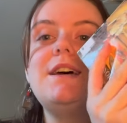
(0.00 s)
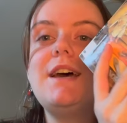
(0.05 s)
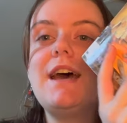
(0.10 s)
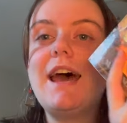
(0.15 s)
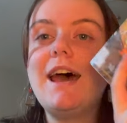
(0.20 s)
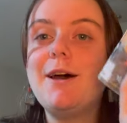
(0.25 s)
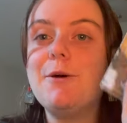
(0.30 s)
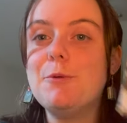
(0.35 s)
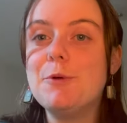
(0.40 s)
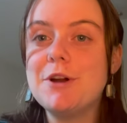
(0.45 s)

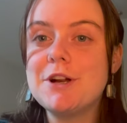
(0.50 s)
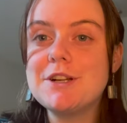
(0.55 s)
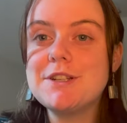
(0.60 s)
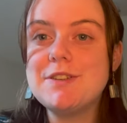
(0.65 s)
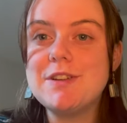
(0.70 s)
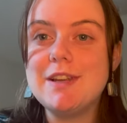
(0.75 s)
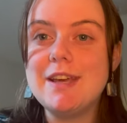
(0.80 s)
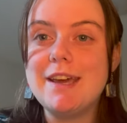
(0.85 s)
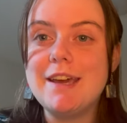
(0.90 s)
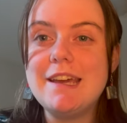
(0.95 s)
at work
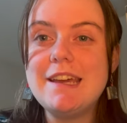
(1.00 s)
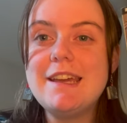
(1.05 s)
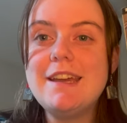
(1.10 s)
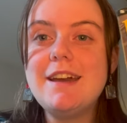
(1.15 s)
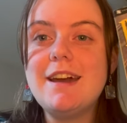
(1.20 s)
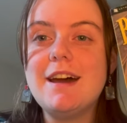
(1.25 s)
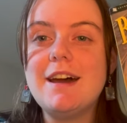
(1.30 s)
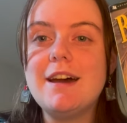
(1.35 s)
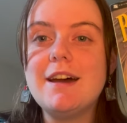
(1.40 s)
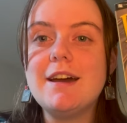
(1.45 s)
today.
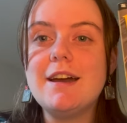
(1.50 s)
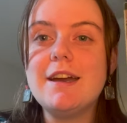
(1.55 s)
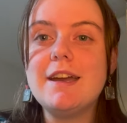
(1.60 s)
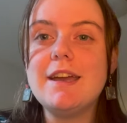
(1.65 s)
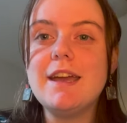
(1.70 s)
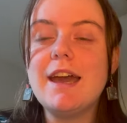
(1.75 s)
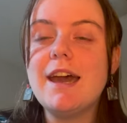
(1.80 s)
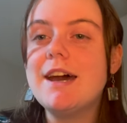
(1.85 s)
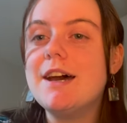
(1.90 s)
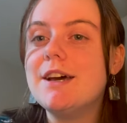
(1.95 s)
I
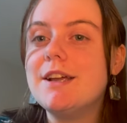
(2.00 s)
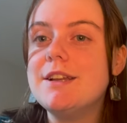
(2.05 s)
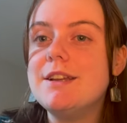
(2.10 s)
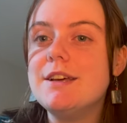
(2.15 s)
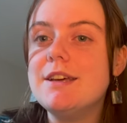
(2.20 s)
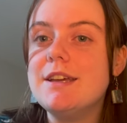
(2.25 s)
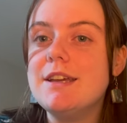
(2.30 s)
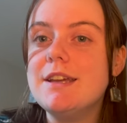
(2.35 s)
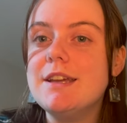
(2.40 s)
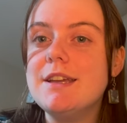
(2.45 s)
had
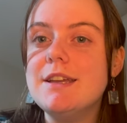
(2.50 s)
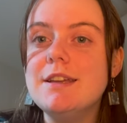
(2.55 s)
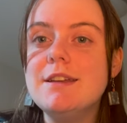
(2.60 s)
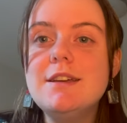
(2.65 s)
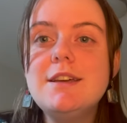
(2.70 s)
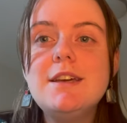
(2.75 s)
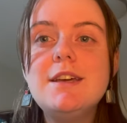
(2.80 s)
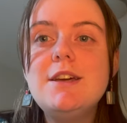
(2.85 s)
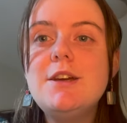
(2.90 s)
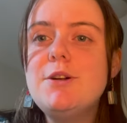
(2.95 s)
a
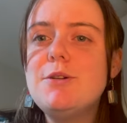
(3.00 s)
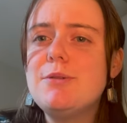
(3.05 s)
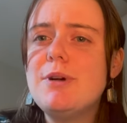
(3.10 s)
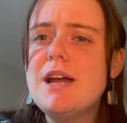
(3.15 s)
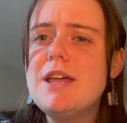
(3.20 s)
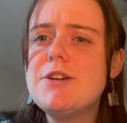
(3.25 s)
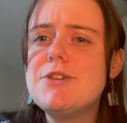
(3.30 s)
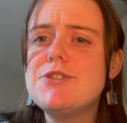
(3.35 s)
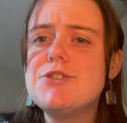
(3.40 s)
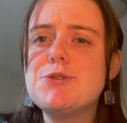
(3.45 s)

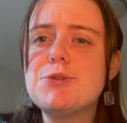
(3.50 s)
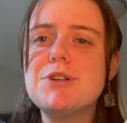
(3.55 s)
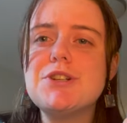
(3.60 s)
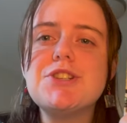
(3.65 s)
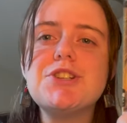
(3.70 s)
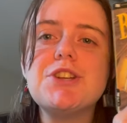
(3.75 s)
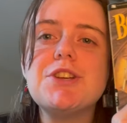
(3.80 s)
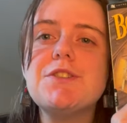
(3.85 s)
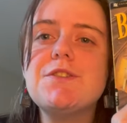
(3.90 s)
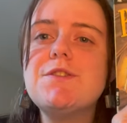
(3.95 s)
rather short
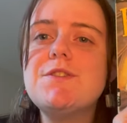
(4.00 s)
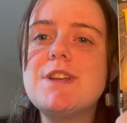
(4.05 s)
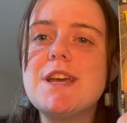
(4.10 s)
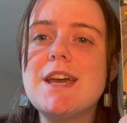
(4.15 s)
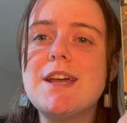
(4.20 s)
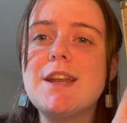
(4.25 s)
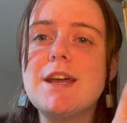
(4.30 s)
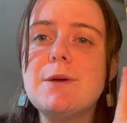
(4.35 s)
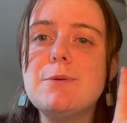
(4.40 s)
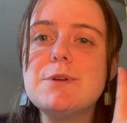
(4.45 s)
shift
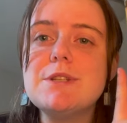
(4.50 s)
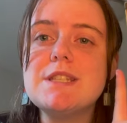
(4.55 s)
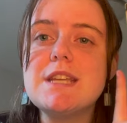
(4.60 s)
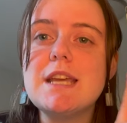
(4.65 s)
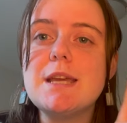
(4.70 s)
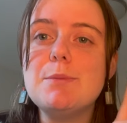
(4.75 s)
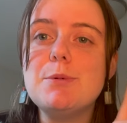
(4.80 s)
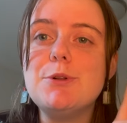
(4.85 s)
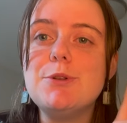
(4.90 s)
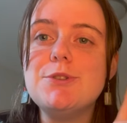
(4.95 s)
and I was
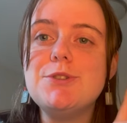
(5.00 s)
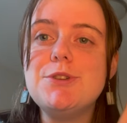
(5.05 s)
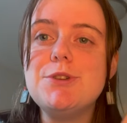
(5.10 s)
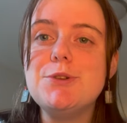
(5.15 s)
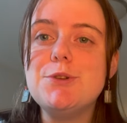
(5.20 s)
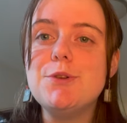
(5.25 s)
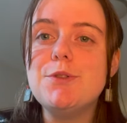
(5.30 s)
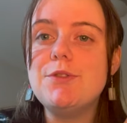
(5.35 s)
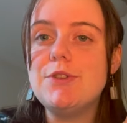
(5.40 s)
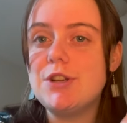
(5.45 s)
able
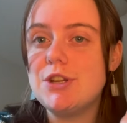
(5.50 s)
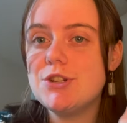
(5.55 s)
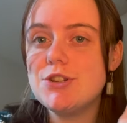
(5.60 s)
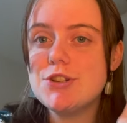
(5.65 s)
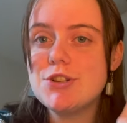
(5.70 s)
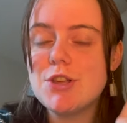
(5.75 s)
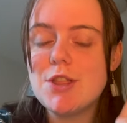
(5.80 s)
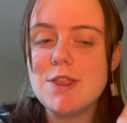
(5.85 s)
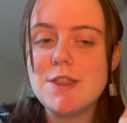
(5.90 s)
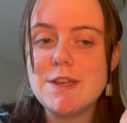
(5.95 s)
to
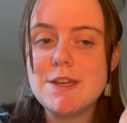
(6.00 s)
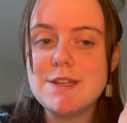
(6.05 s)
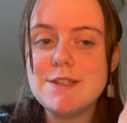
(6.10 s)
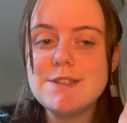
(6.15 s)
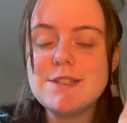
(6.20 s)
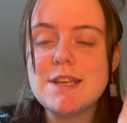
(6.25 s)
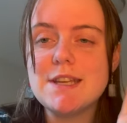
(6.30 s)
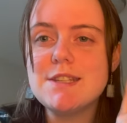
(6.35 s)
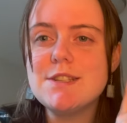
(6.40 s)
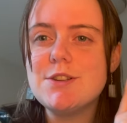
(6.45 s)
finish
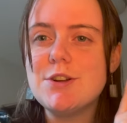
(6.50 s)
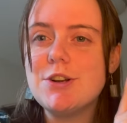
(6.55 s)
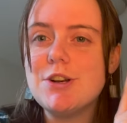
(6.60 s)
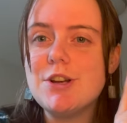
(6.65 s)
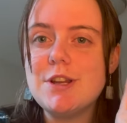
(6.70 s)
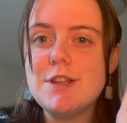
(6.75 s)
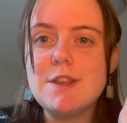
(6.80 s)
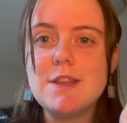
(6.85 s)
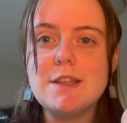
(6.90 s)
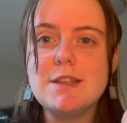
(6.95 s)
this. I
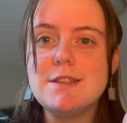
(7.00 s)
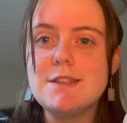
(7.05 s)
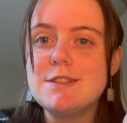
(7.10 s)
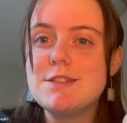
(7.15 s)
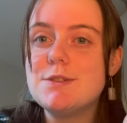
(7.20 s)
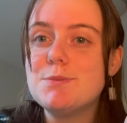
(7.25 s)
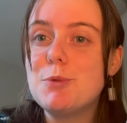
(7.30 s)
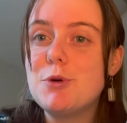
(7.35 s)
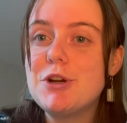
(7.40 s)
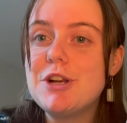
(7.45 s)
started it
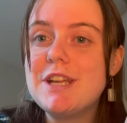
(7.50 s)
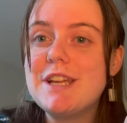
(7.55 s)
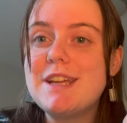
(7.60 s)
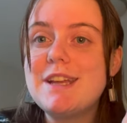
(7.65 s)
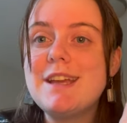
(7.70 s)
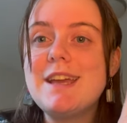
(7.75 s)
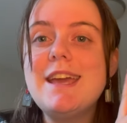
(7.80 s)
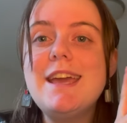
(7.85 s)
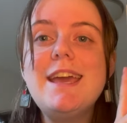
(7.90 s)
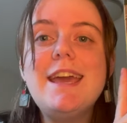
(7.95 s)
this
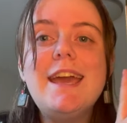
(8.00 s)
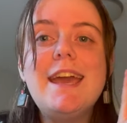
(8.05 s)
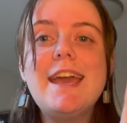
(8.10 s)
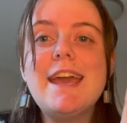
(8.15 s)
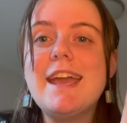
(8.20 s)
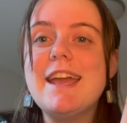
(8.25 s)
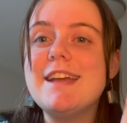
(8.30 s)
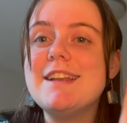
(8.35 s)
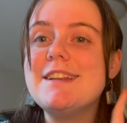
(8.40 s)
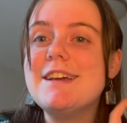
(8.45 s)
morning
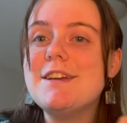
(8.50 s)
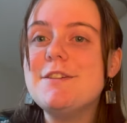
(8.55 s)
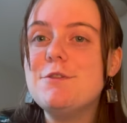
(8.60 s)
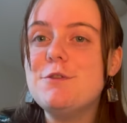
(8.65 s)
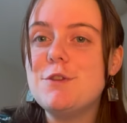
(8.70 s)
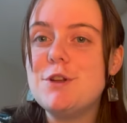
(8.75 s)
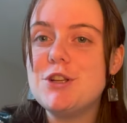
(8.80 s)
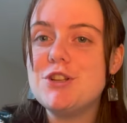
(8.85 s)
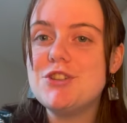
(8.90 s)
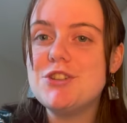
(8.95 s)
and I
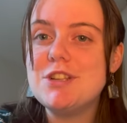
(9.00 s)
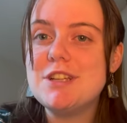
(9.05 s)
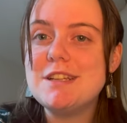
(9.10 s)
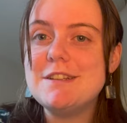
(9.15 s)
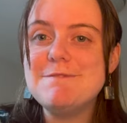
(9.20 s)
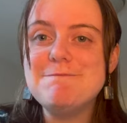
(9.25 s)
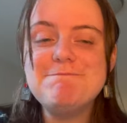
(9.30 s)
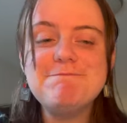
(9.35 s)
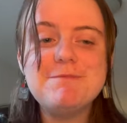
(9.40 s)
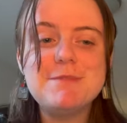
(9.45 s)
finished
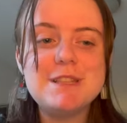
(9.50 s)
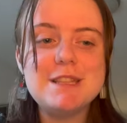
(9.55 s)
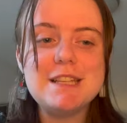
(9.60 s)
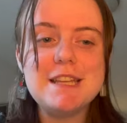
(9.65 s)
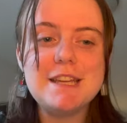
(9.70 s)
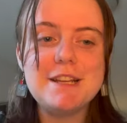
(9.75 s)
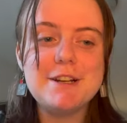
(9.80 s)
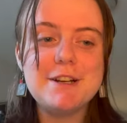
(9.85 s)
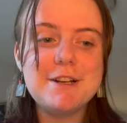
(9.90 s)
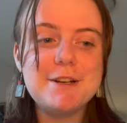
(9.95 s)
it
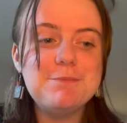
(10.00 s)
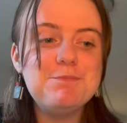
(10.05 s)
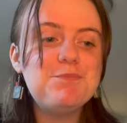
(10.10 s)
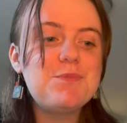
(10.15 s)
later